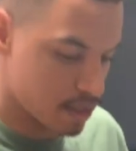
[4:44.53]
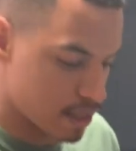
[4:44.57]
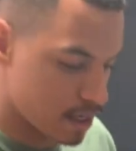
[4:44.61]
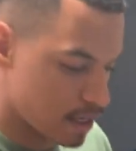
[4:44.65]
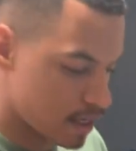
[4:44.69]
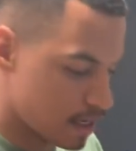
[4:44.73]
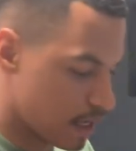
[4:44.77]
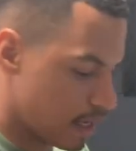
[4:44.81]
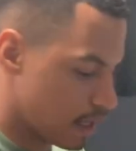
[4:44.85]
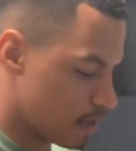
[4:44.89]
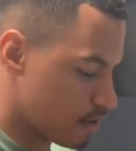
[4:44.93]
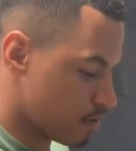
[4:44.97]

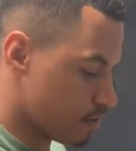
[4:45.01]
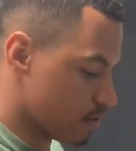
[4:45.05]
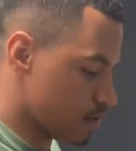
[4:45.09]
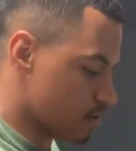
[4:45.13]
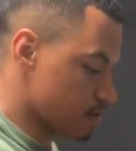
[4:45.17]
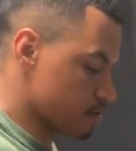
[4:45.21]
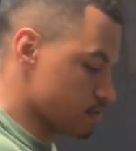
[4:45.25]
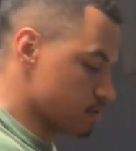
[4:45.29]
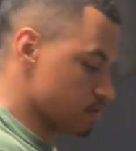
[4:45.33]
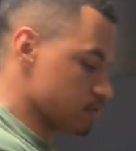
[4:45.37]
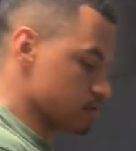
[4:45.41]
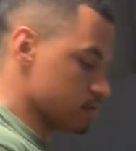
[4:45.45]
that? I don't
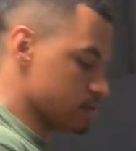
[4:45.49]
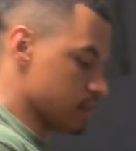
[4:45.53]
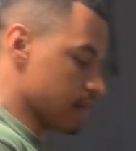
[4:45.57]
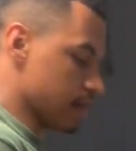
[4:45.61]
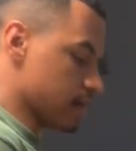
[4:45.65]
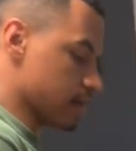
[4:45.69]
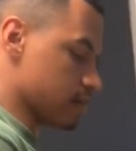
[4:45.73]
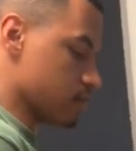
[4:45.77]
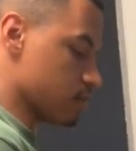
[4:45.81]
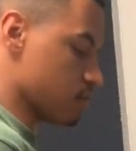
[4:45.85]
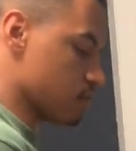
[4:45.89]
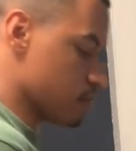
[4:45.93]
know.
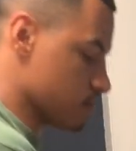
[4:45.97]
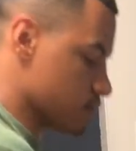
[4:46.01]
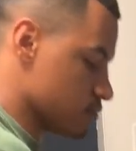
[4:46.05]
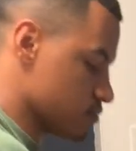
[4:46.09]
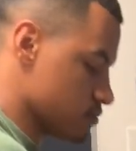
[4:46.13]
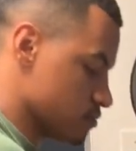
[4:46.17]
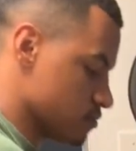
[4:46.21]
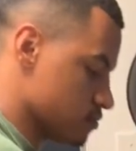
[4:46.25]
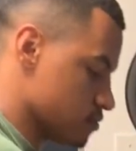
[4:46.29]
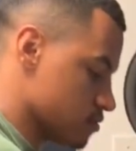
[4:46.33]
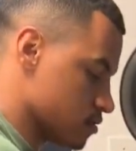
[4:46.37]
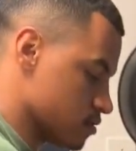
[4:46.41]
Like
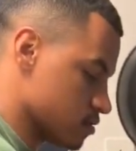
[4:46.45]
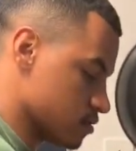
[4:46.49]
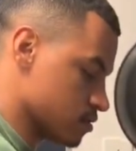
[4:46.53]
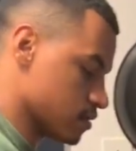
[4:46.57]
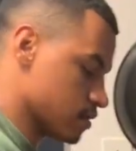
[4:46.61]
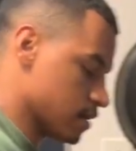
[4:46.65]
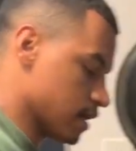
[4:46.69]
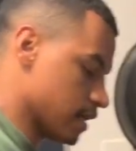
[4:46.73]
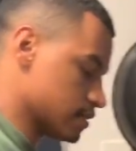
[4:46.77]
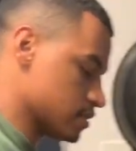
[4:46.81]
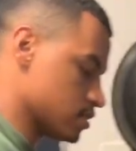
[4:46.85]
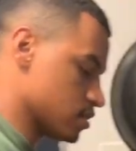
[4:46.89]

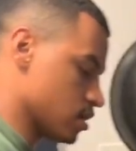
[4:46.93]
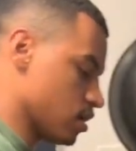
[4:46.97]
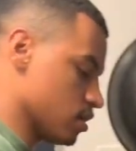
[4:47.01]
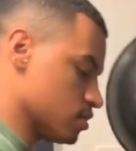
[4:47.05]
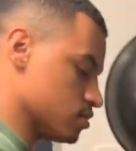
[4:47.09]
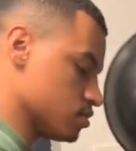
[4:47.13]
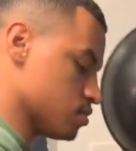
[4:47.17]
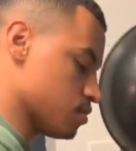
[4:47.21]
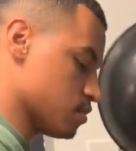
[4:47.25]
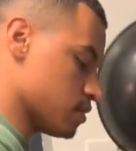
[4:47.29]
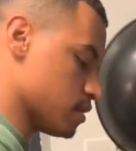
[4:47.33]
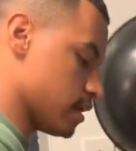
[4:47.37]
got
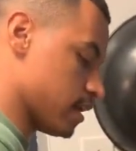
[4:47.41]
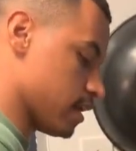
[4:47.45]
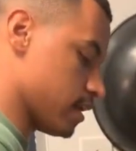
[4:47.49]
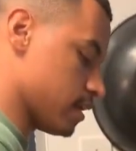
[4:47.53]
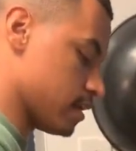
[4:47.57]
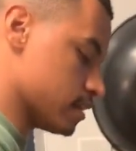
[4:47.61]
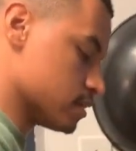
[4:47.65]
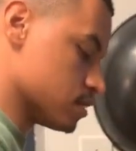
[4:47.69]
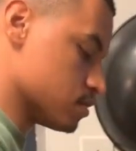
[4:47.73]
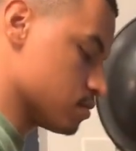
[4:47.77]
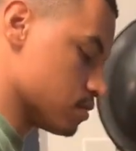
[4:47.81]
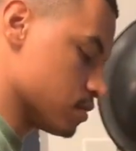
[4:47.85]
taught doing that
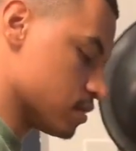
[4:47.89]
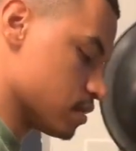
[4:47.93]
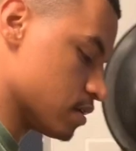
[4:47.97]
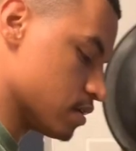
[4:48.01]
as we